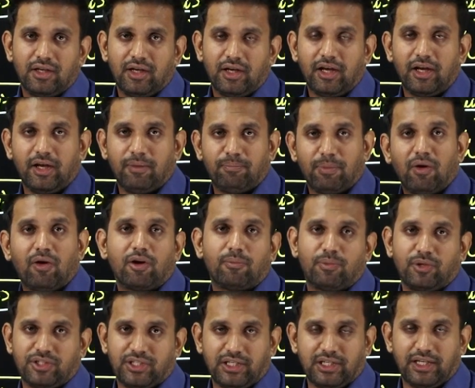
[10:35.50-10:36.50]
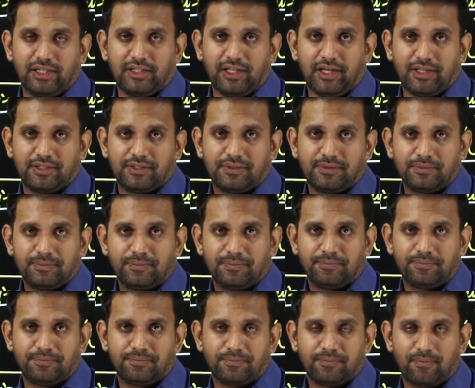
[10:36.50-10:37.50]
a power project like that.
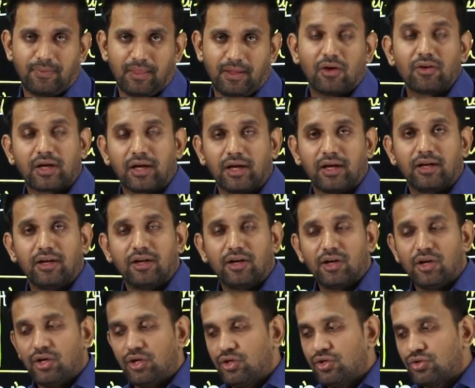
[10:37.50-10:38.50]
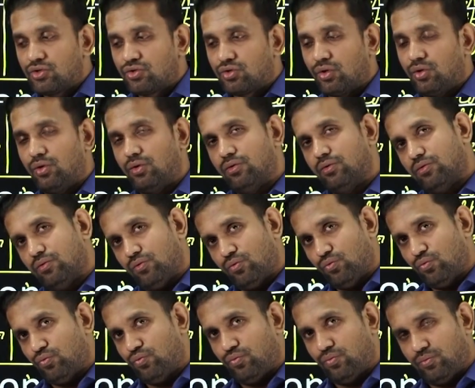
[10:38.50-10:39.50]
Okay, so
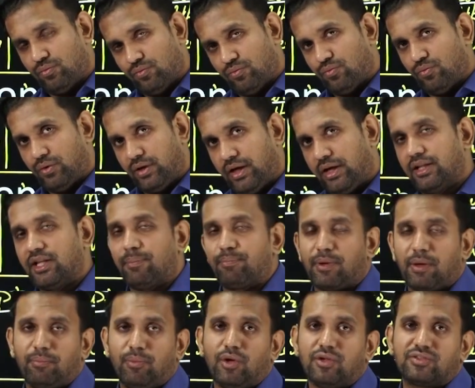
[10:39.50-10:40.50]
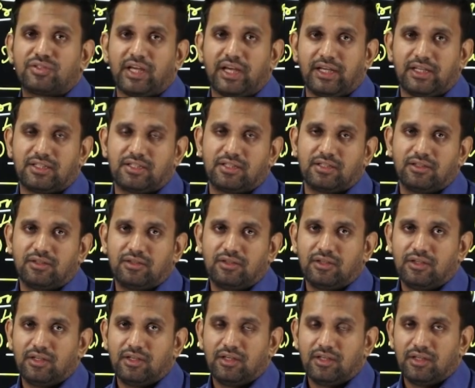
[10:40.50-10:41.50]
in the proposed site,
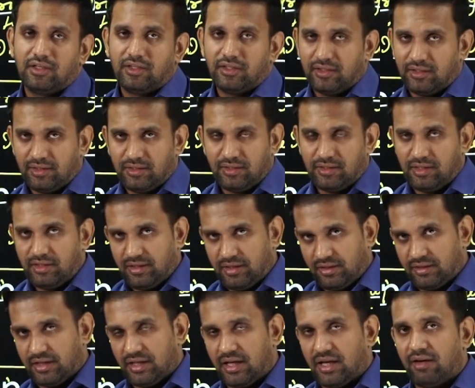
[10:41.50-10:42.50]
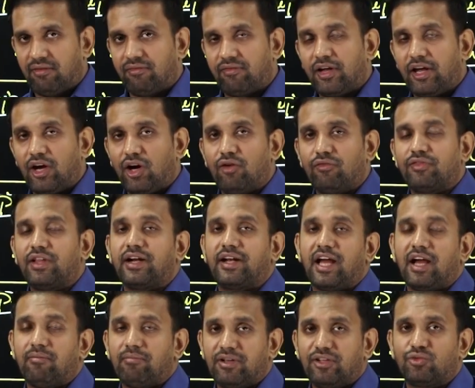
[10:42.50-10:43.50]
the way of the
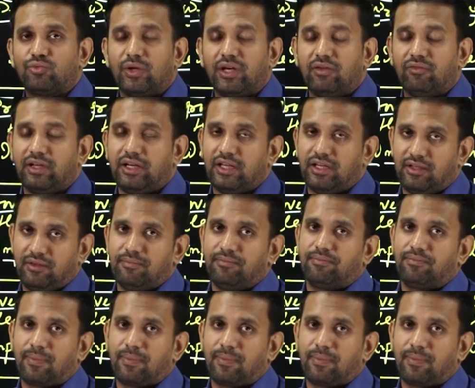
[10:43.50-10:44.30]
dam is very, very